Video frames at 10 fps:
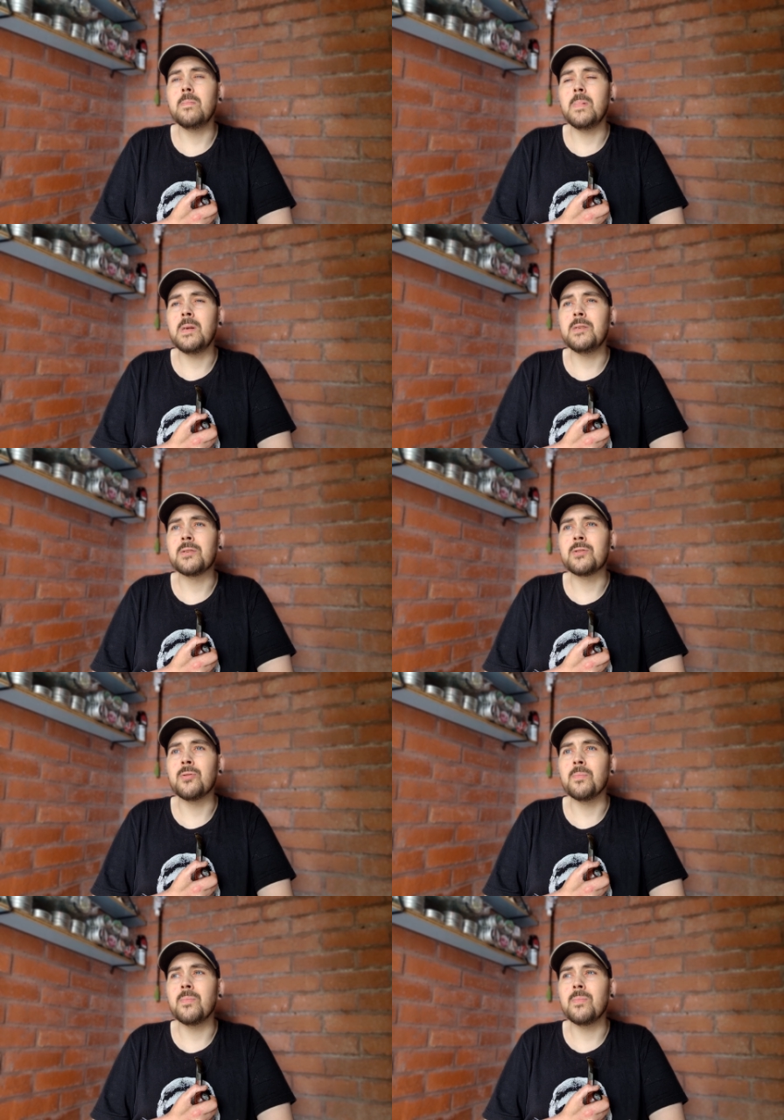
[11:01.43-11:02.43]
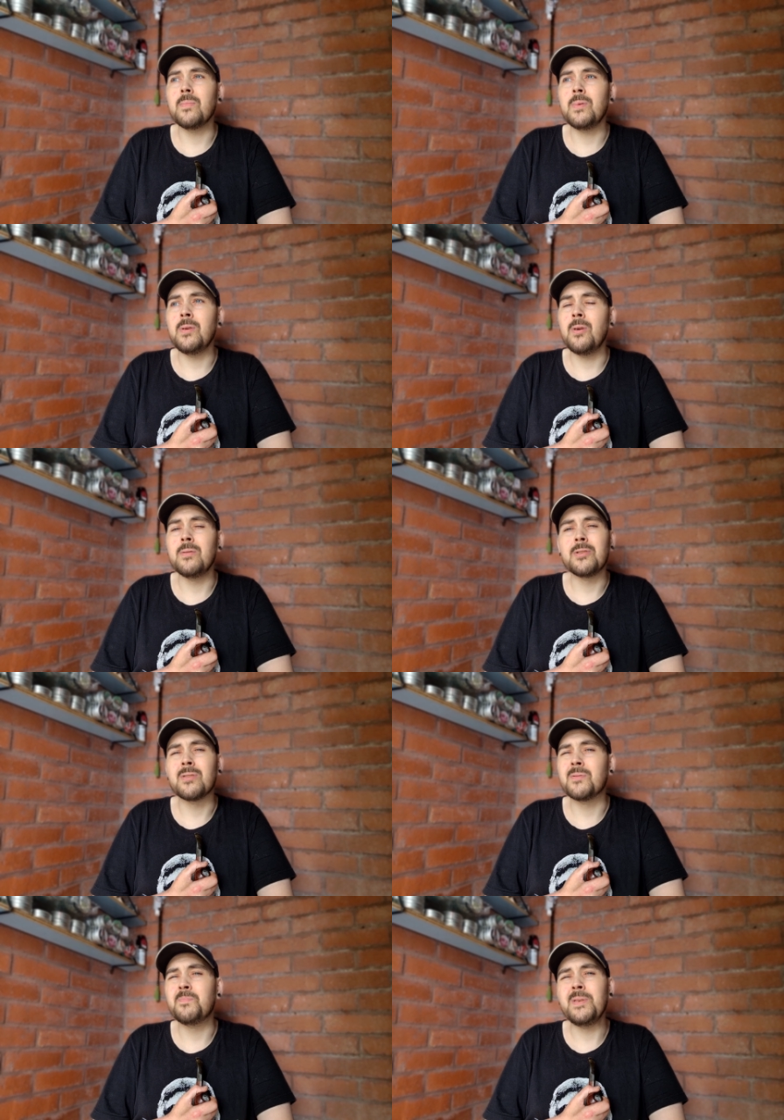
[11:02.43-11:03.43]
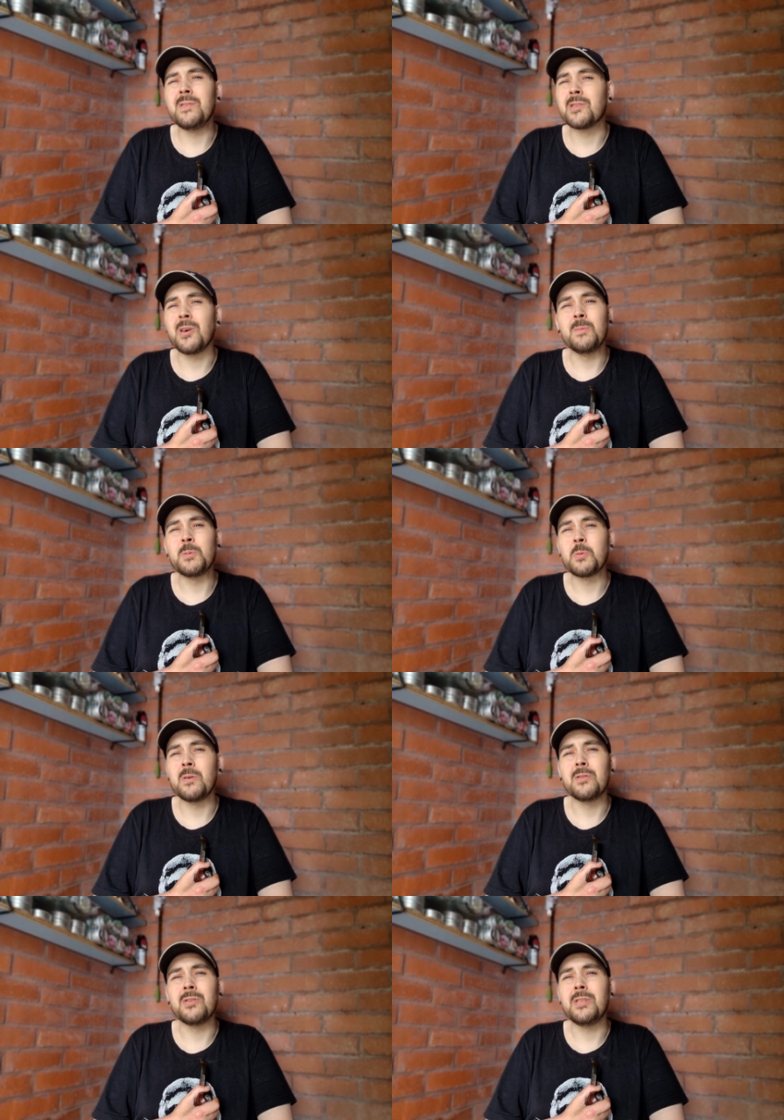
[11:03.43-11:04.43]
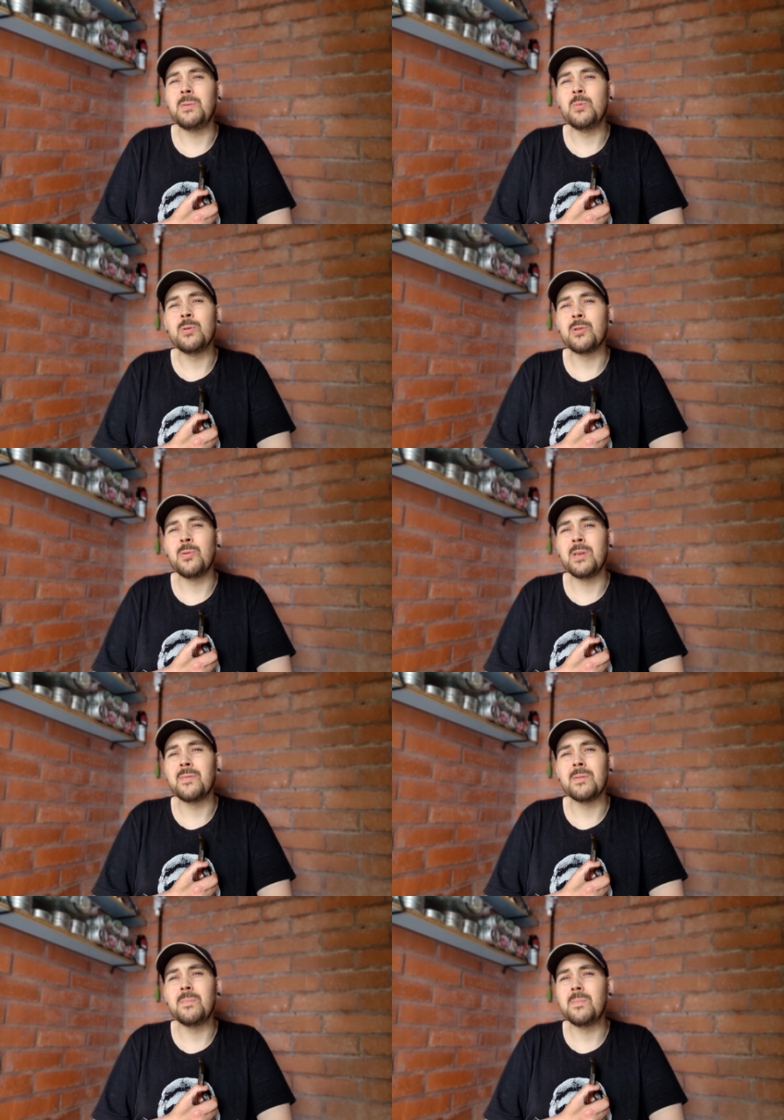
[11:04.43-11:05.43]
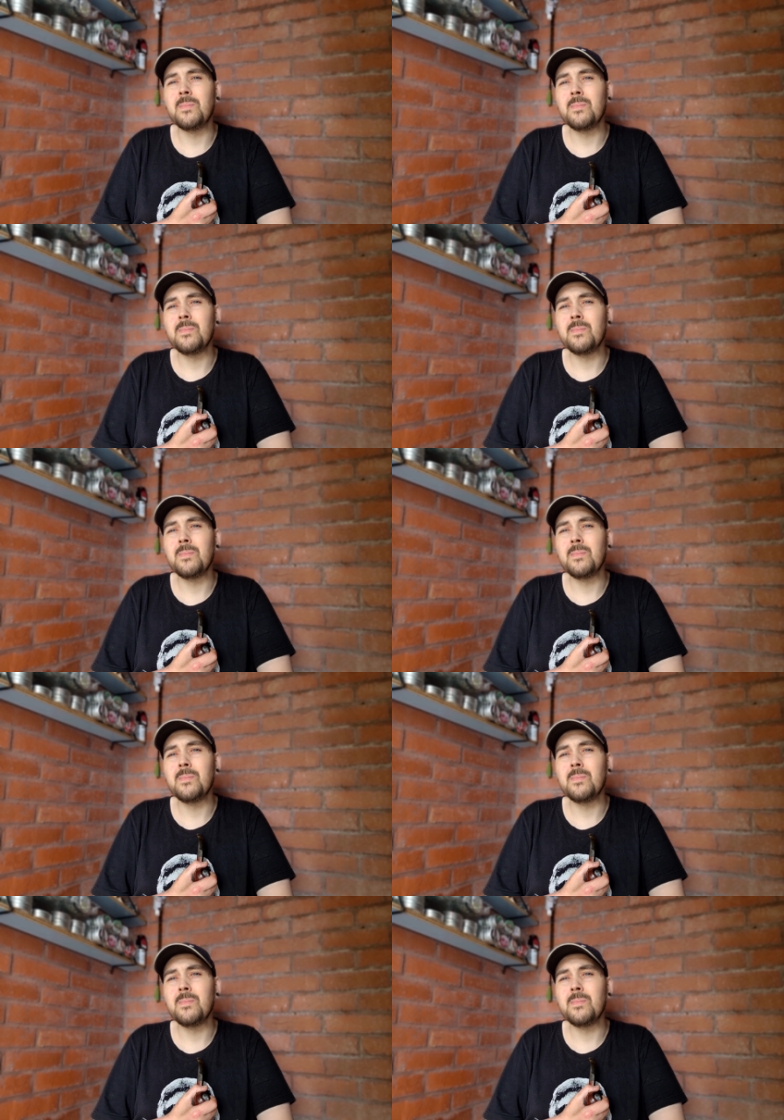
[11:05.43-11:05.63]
And it's took, you know, just been times where I just didn't want to do anything.